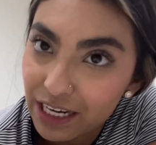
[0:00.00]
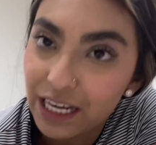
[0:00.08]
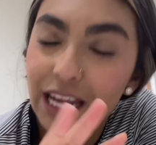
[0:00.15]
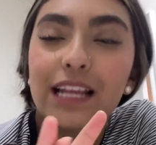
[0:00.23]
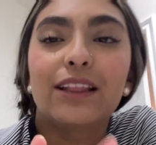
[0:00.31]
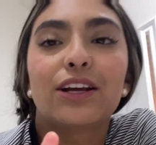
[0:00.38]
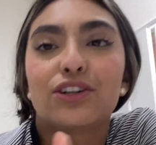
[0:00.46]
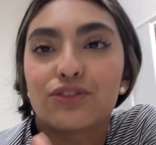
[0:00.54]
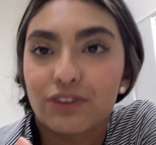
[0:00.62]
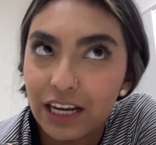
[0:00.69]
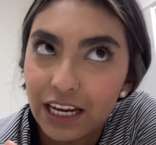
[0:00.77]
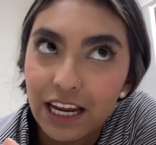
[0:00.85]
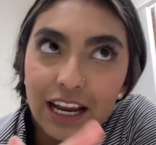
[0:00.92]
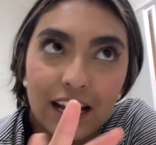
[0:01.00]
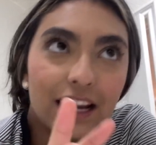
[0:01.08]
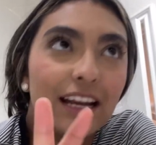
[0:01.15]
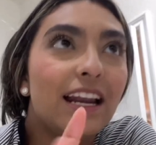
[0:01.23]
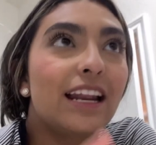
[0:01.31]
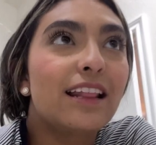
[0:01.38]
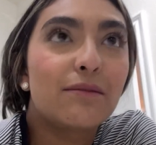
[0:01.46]
getting lunch ready,
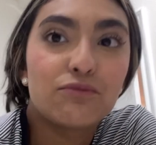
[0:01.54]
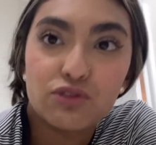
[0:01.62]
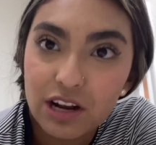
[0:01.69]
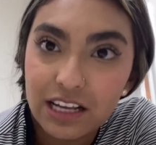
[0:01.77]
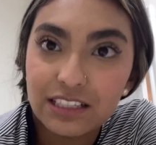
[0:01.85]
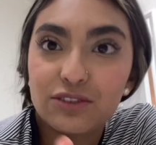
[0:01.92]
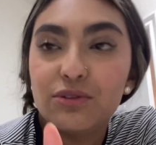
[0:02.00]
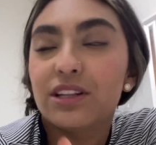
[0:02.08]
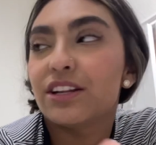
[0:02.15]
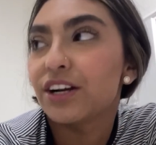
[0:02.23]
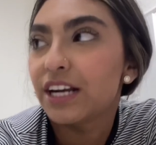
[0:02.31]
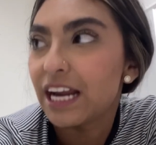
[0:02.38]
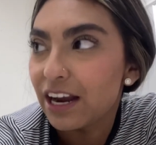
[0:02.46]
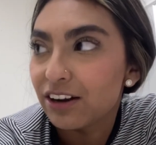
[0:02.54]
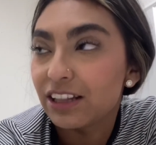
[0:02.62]
getting them dressed, doing their hair.